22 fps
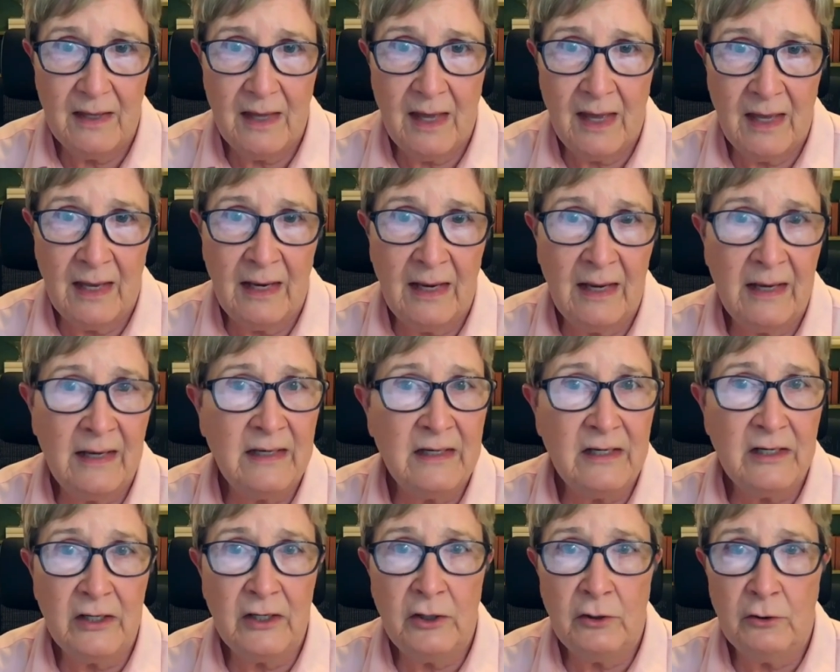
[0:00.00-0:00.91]

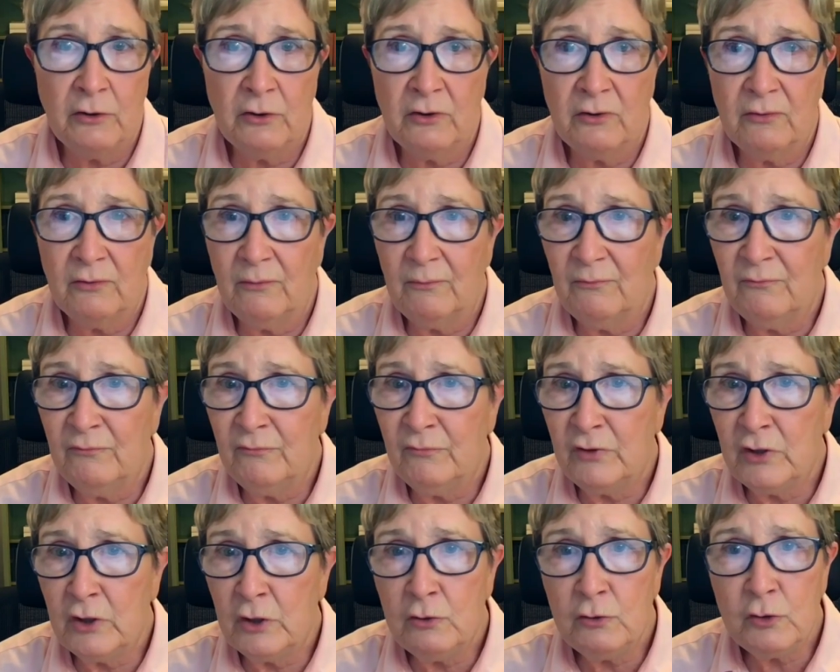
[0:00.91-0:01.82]
and your
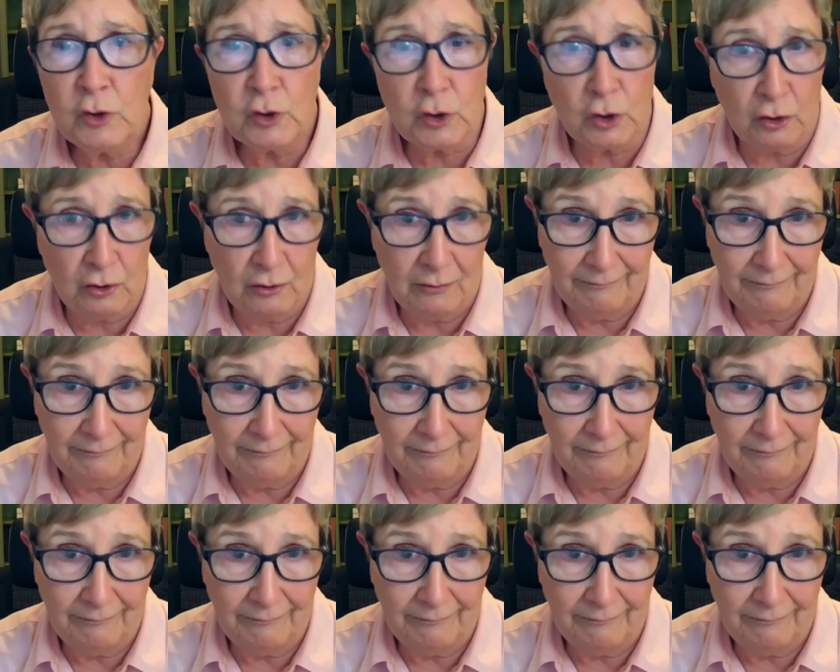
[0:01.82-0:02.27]
future.